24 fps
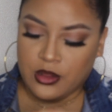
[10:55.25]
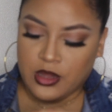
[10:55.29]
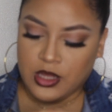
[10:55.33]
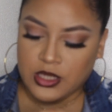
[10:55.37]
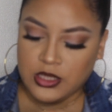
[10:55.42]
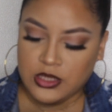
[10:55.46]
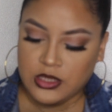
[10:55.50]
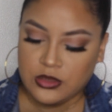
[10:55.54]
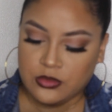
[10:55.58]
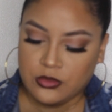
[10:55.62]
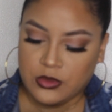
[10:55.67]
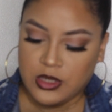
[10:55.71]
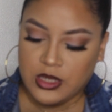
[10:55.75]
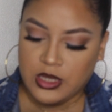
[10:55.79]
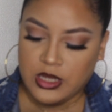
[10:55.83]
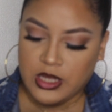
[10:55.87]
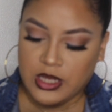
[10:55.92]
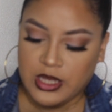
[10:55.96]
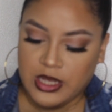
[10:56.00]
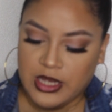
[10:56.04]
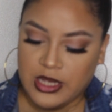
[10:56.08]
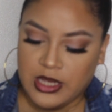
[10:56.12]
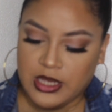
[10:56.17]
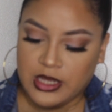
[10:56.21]
This one
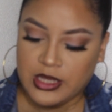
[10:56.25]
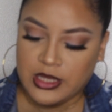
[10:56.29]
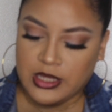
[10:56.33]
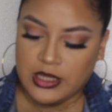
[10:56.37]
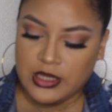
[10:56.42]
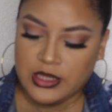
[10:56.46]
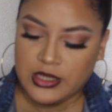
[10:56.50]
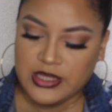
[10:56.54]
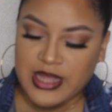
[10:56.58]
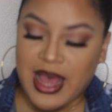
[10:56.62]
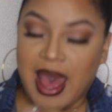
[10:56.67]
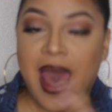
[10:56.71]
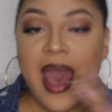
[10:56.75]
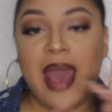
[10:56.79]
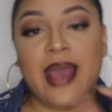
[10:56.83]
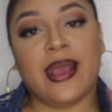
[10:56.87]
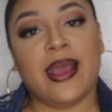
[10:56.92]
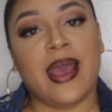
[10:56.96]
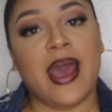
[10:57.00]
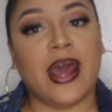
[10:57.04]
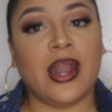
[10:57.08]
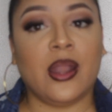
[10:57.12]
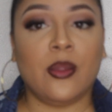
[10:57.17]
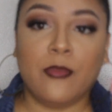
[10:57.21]
is
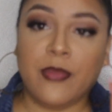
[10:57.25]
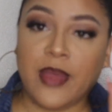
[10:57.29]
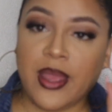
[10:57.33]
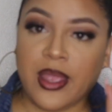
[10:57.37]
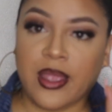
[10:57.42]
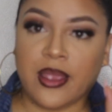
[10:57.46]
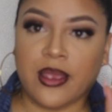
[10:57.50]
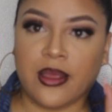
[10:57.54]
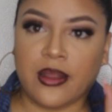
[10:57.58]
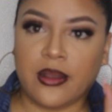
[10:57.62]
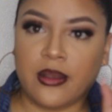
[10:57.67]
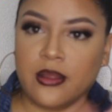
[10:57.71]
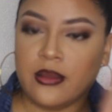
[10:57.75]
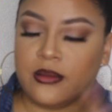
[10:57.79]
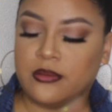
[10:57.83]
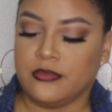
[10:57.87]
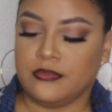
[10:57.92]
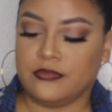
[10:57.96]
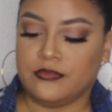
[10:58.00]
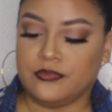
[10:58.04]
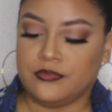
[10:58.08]
I Got a Man,